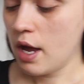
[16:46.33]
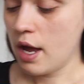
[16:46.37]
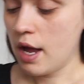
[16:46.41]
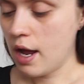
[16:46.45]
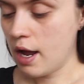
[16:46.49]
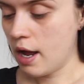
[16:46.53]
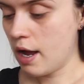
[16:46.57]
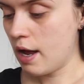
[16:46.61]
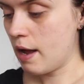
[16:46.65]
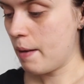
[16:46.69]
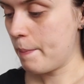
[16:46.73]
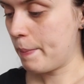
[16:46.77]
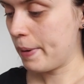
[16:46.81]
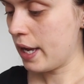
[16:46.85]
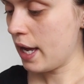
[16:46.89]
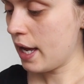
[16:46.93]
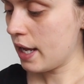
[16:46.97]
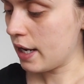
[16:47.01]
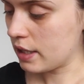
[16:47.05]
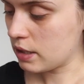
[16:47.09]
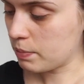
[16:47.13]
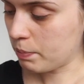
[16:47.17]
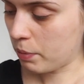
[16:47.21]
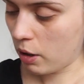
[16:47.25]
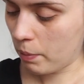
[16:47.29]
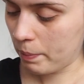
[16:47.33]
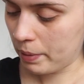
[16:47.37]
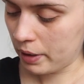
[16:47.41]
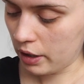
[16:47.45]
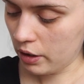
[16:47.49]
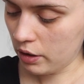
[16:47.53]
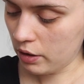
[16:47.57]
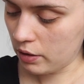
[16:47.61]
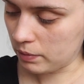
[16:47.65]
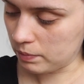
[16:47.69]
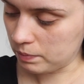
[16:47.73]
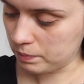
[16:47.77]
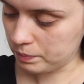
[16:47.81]
But yeah, let's pop it
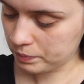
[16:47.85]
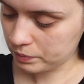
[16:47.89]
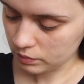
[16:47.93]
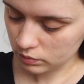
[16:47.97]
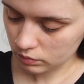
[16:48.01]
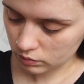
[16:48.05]
on.